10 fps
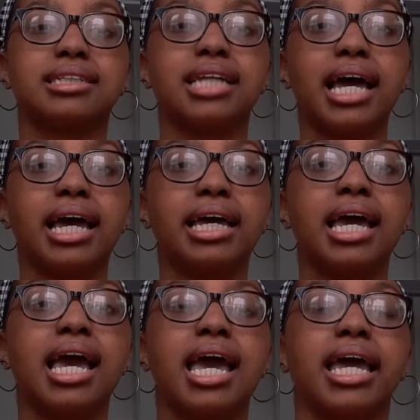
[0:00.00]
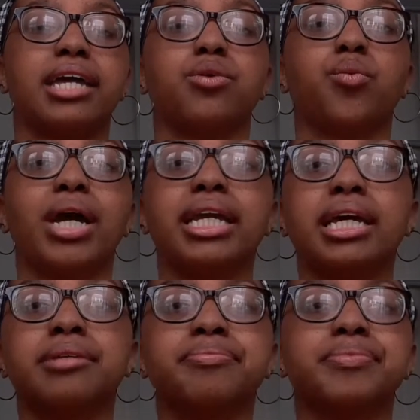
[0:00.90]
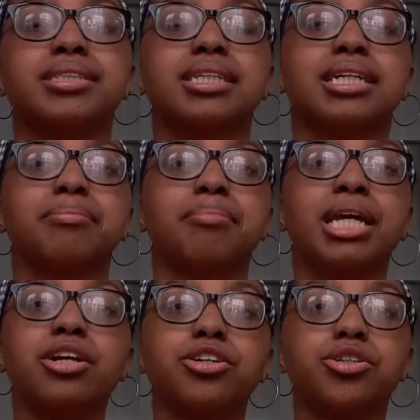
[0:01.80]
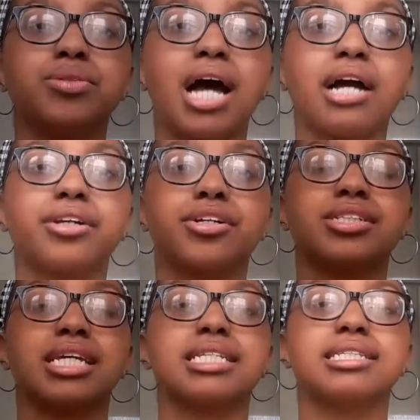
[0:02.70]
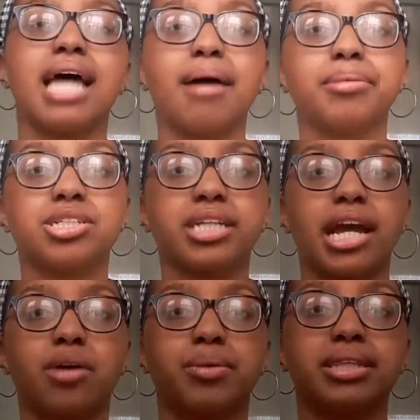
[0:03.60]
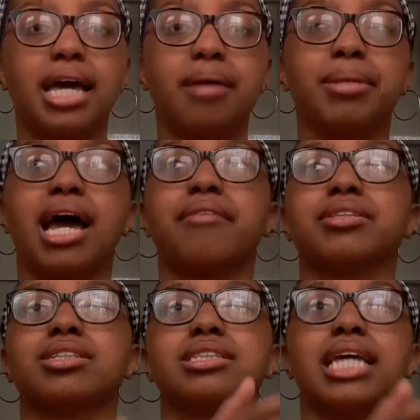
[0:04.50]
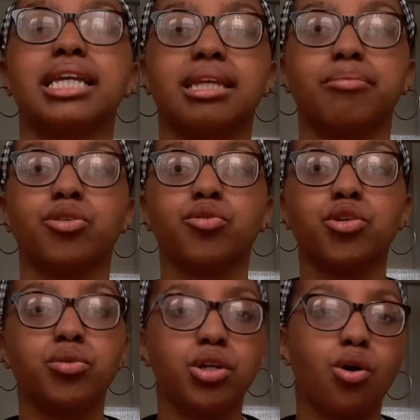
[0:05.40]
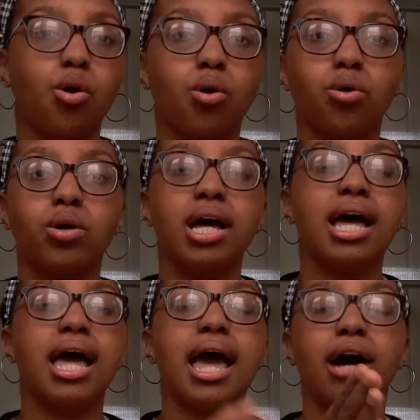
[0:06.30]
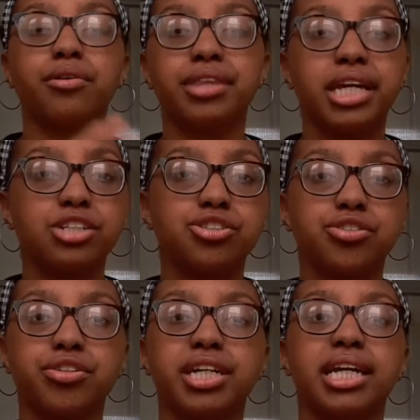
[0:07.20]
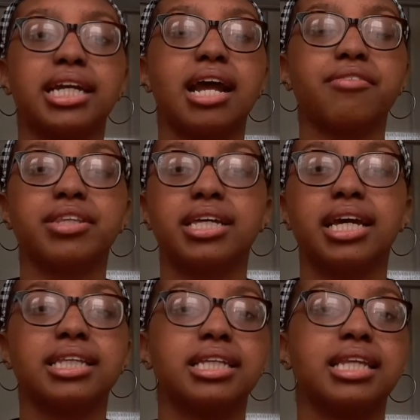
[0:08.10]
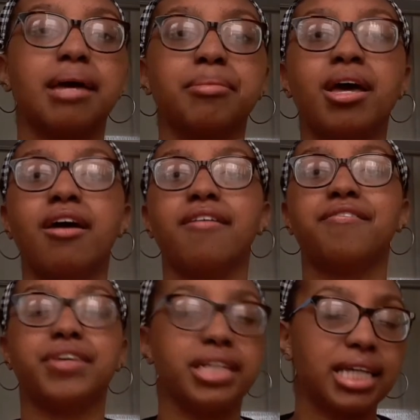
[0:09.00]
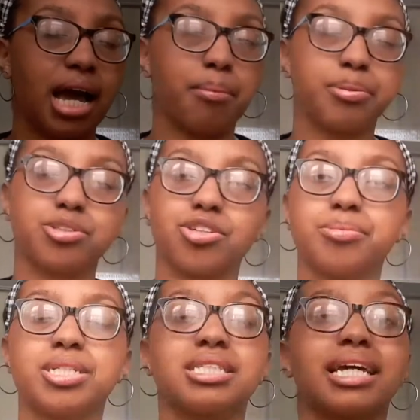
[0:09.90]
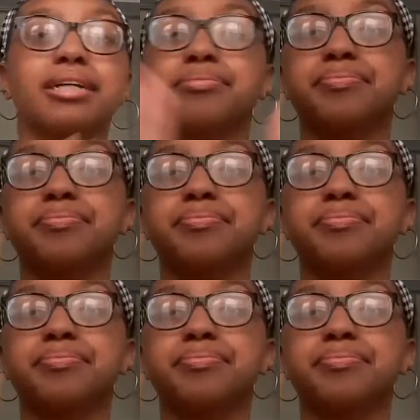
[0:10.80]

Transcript: delay in waiting to meet your new doctors and establish care with them and having to take them through your whole health history and everything and then them filling out prescriptions like